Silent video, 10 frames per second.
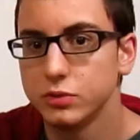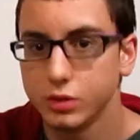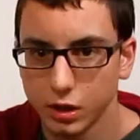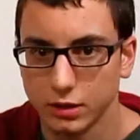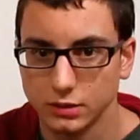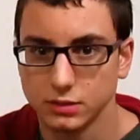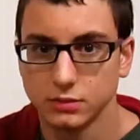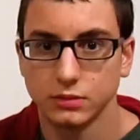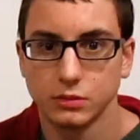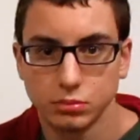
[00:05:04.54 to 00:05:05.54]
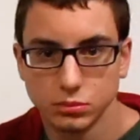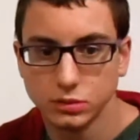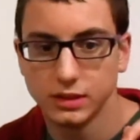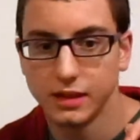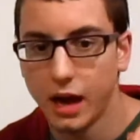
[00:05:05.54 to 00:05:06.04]
2 cards,
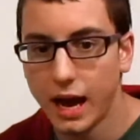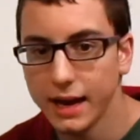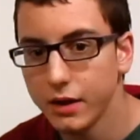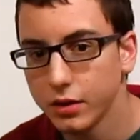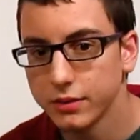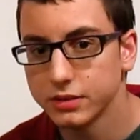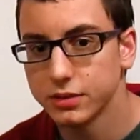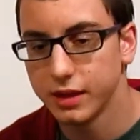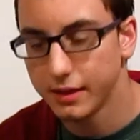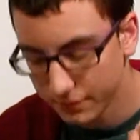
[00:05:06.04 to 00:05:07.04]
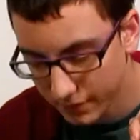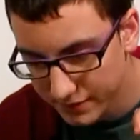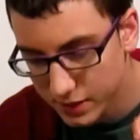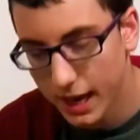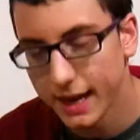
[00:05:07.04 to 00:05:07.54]
that
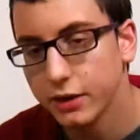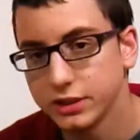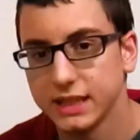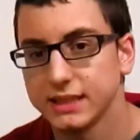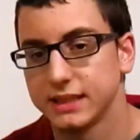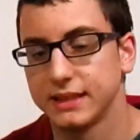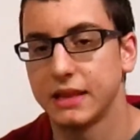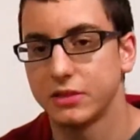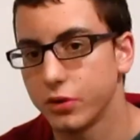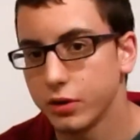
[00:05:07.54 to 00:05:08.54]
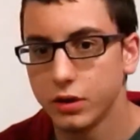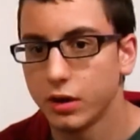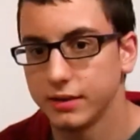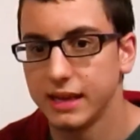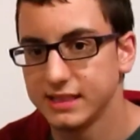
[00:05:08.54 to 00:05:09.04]
leaves a higher chance that that 3rd
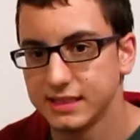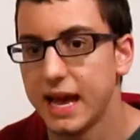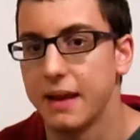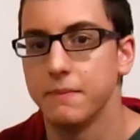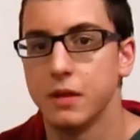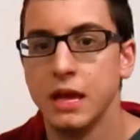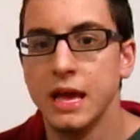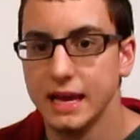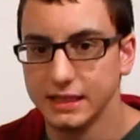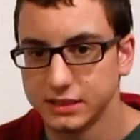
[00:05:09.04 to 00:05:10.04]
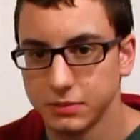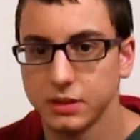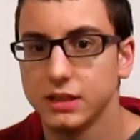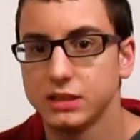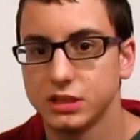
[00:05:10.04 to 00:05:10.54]
card they set is
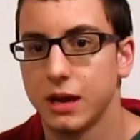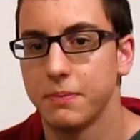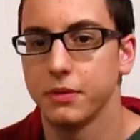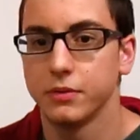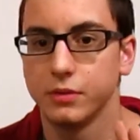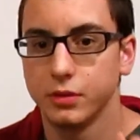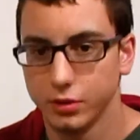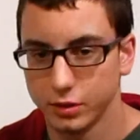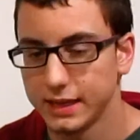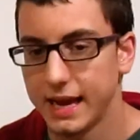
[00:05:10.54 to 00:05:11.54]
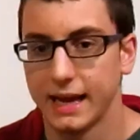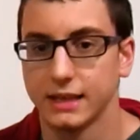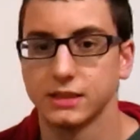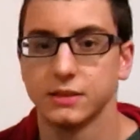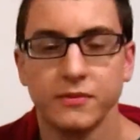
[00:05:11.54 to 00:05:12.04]
something to stop your
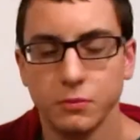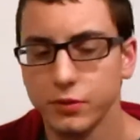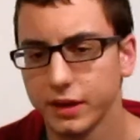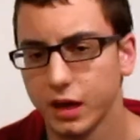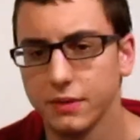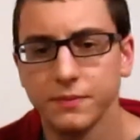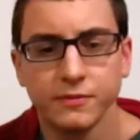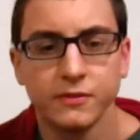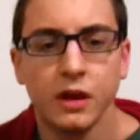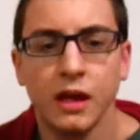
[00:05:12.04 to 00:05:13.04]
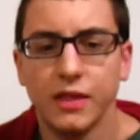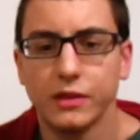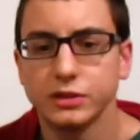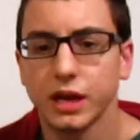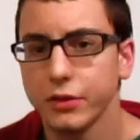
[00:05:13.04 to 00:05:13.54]
attacks. Moving on,
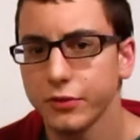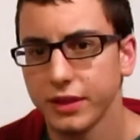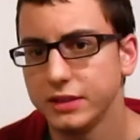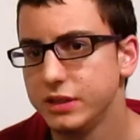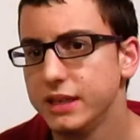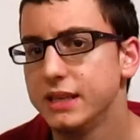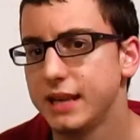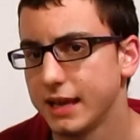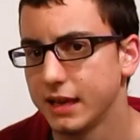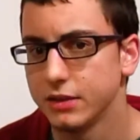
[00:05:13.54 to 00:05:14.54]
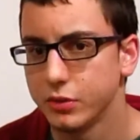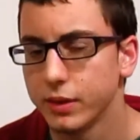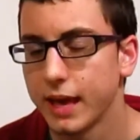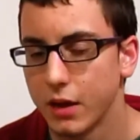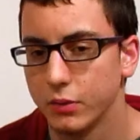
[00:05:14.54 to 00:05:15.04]
there's other things you need to take into
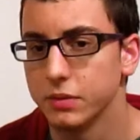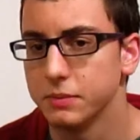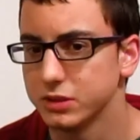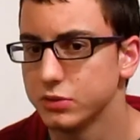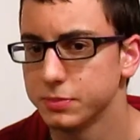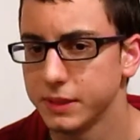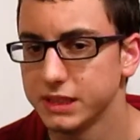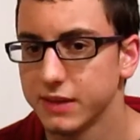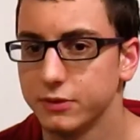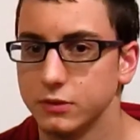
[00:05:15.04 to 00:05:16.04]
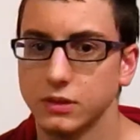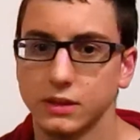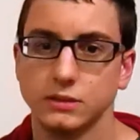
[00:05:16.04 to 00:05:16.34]
account with the Mystical Space Typhoon.